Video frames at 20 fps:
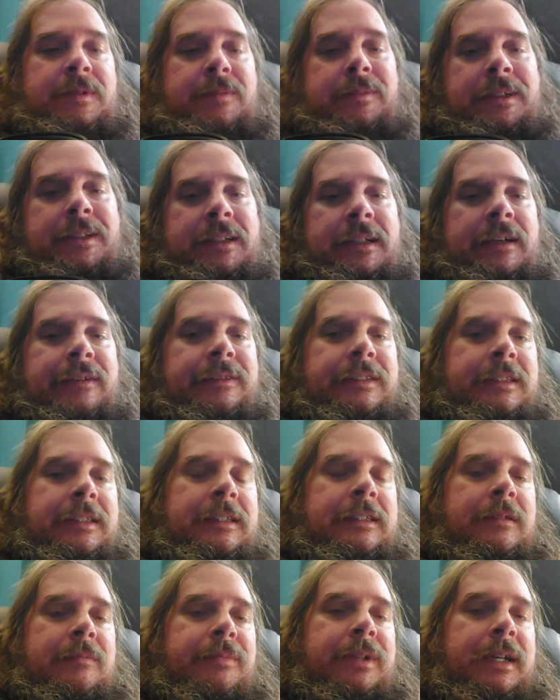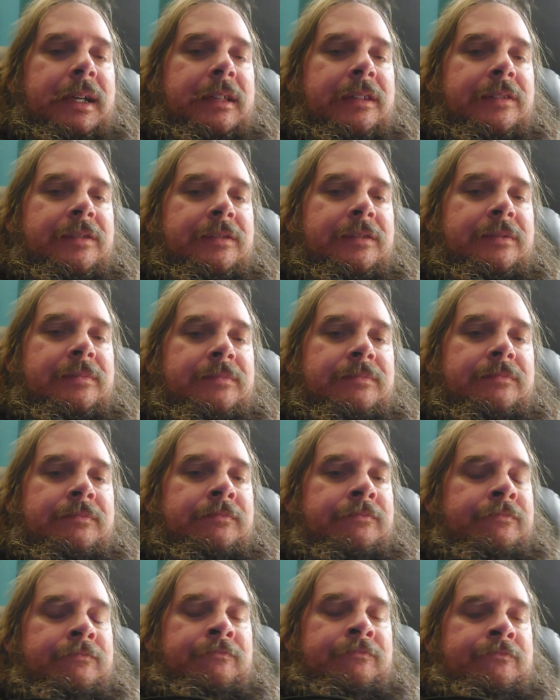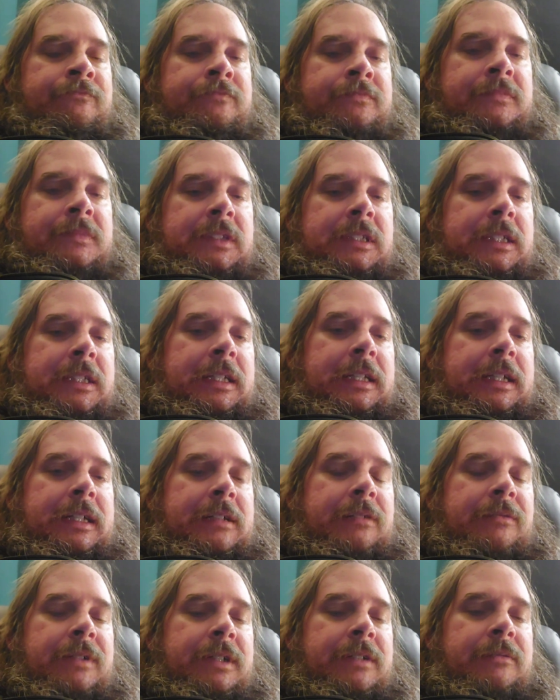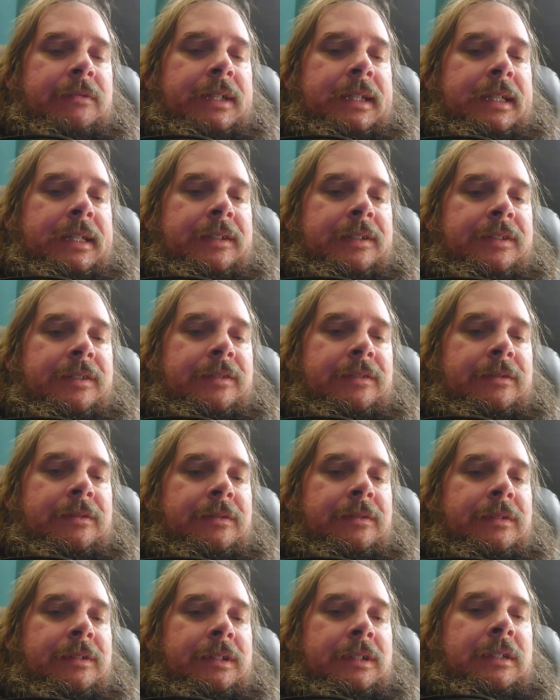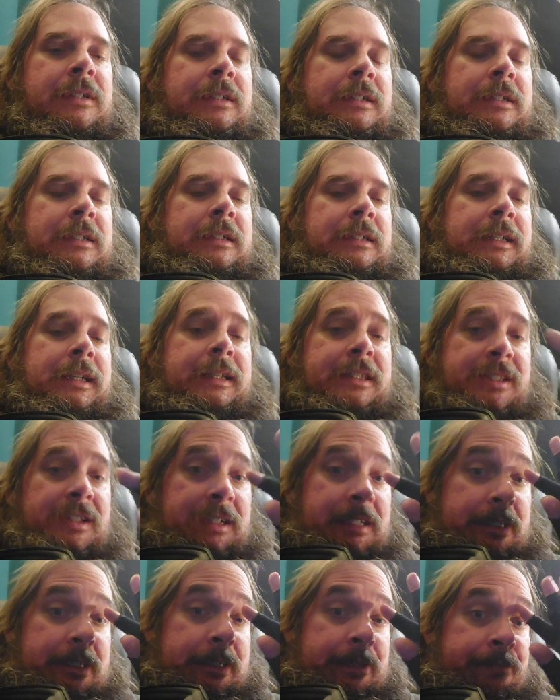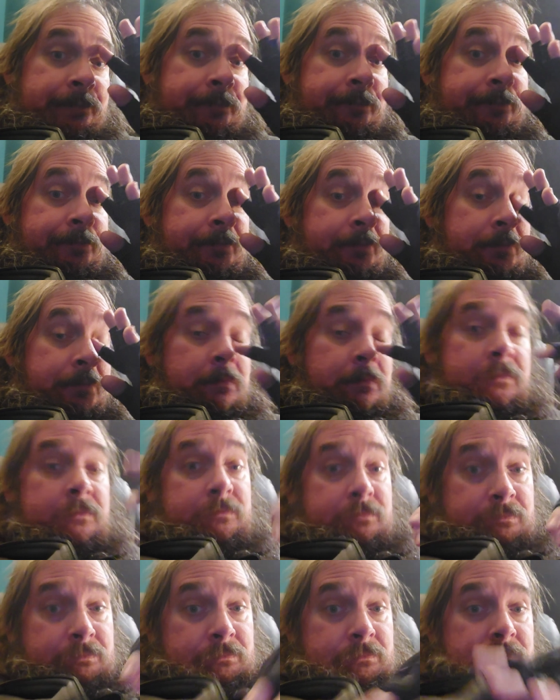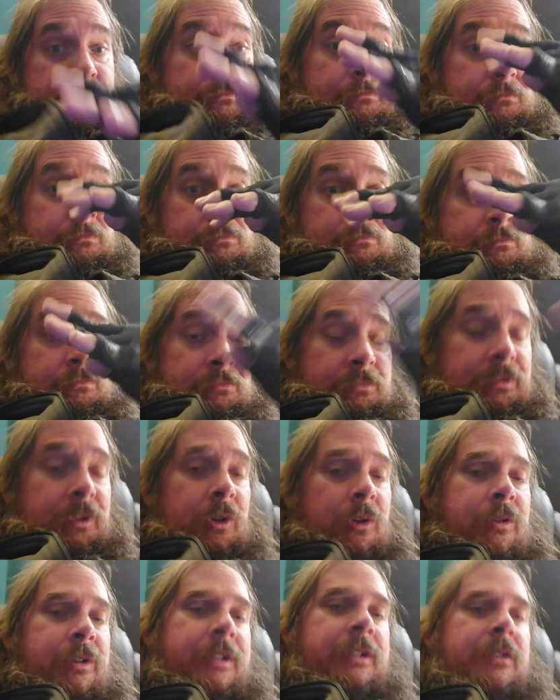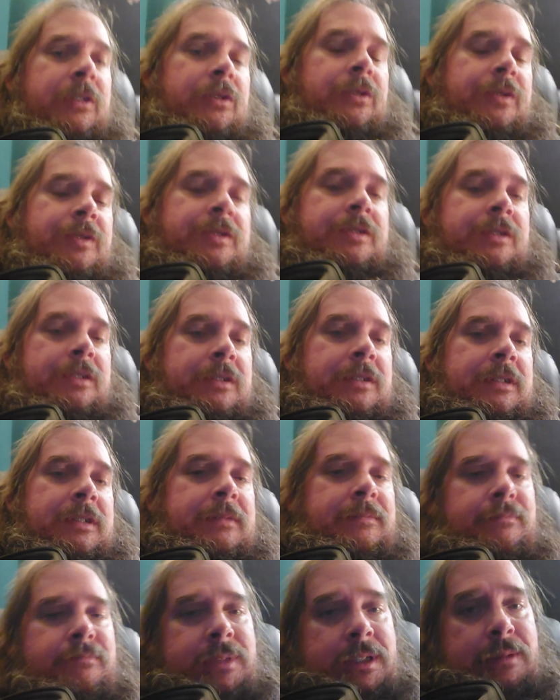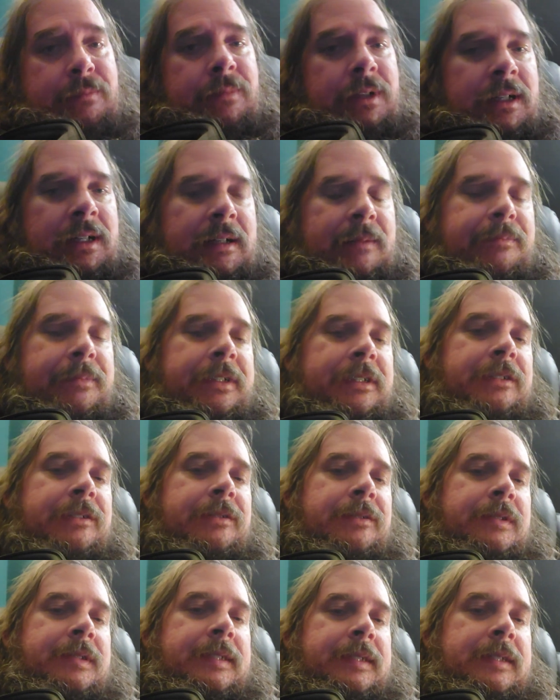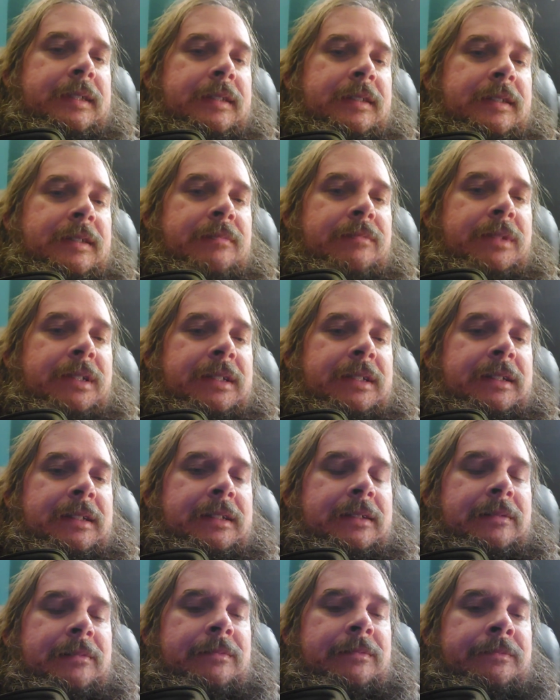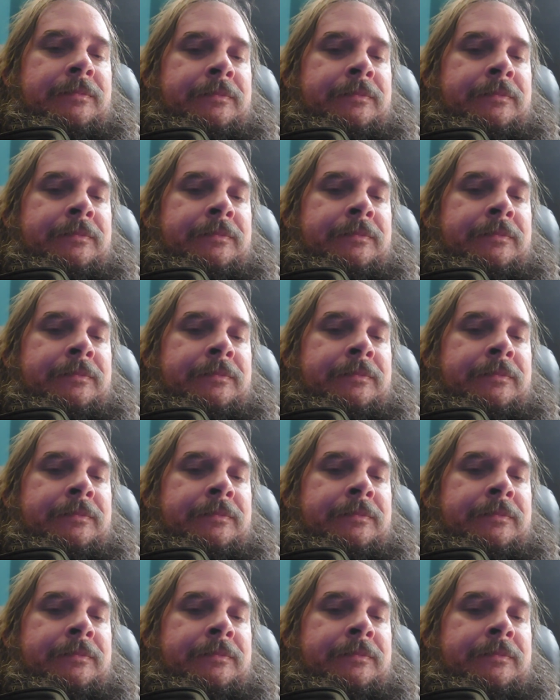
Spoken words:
maybe I'd have to hit the bathroom. It kind of went away. So it's going to roller coaster and bebop and do things in me, and